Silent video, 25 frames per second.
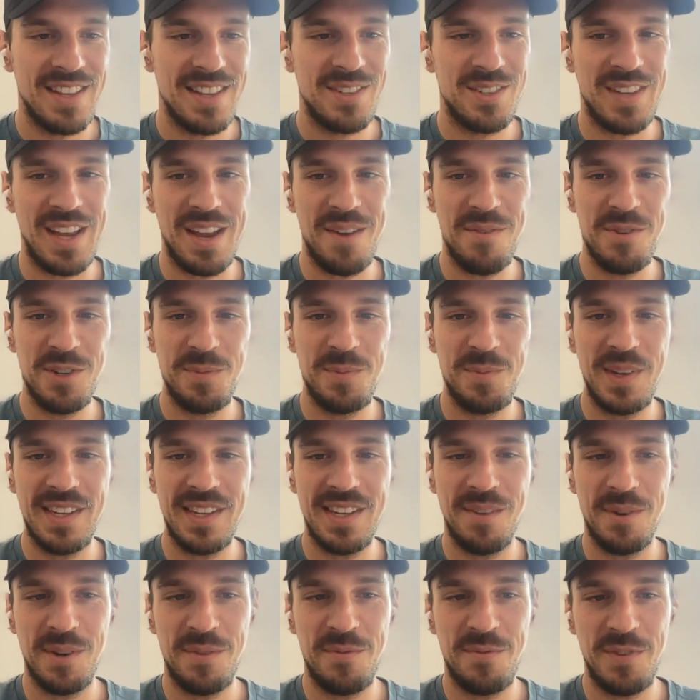Today we're
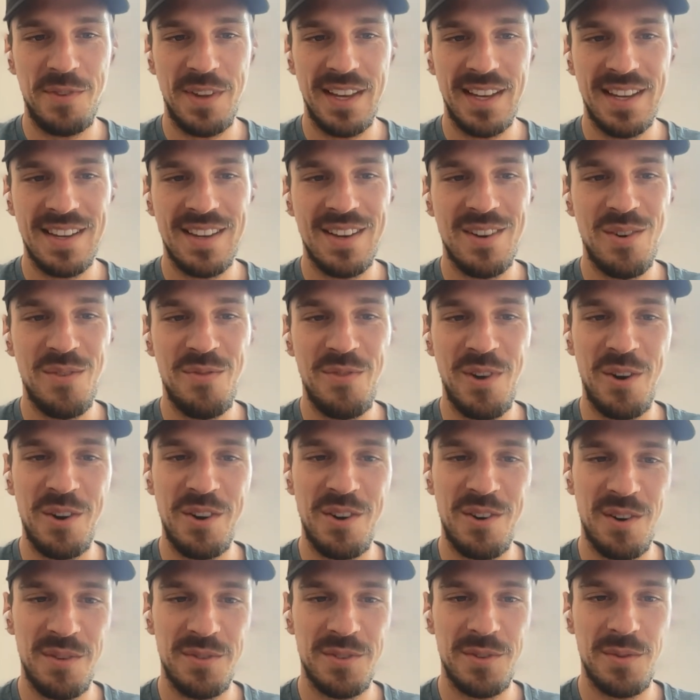speaking with Fig,
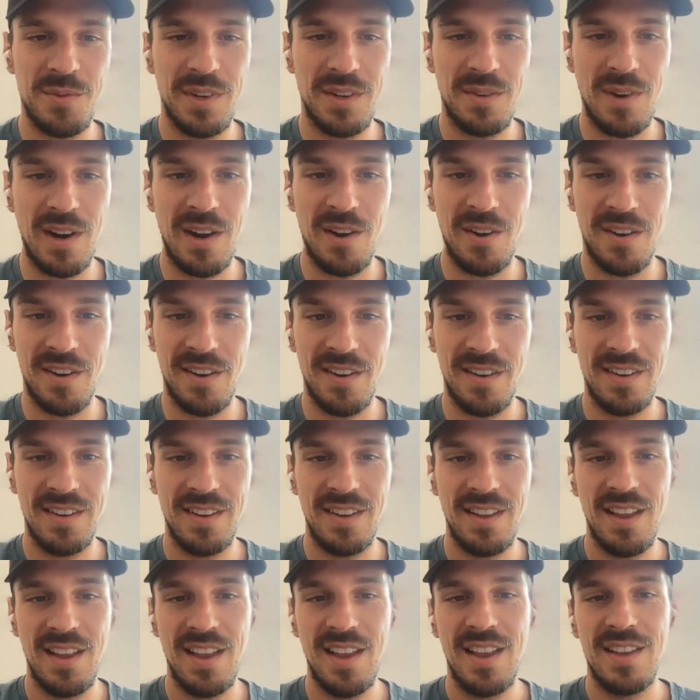co-founder of Squid Router.
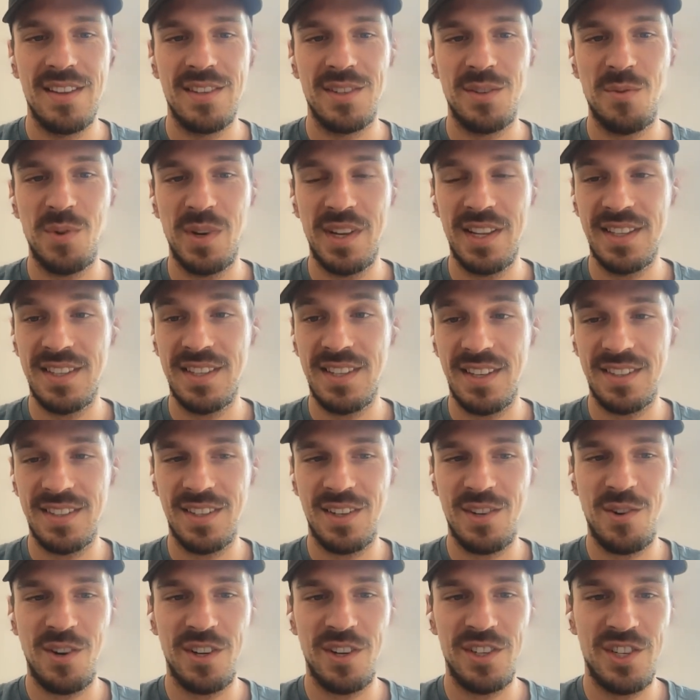Squid is
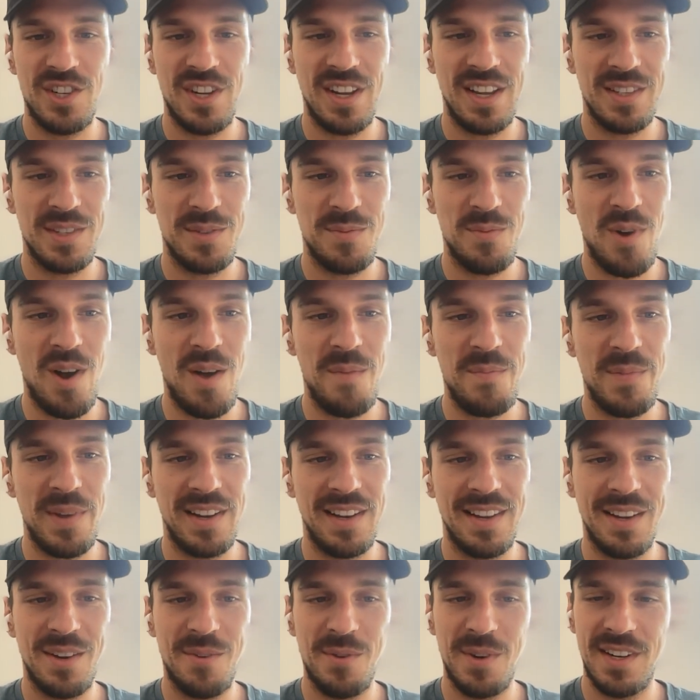a cross-chain swap
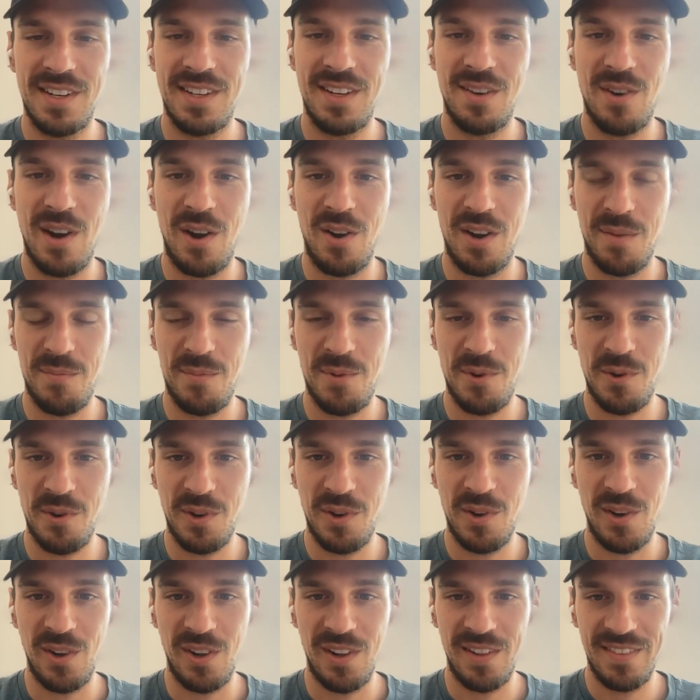and liquidity routing
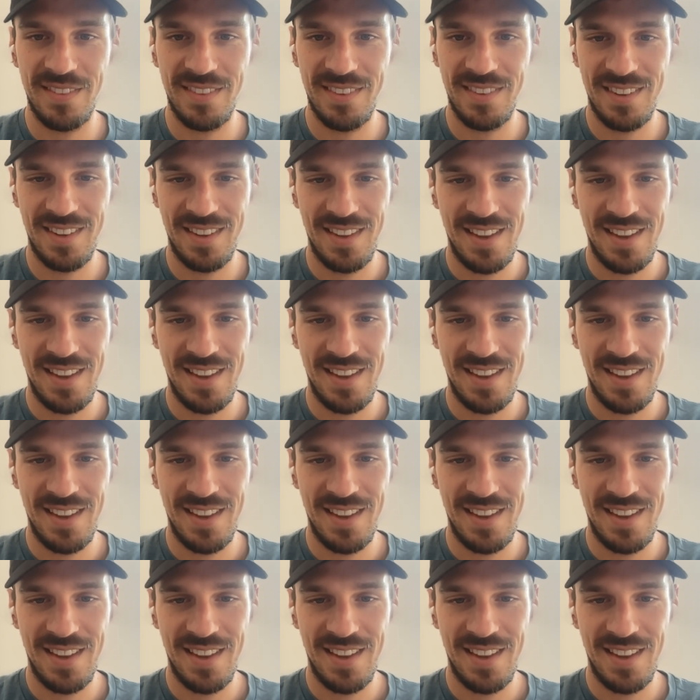protocol.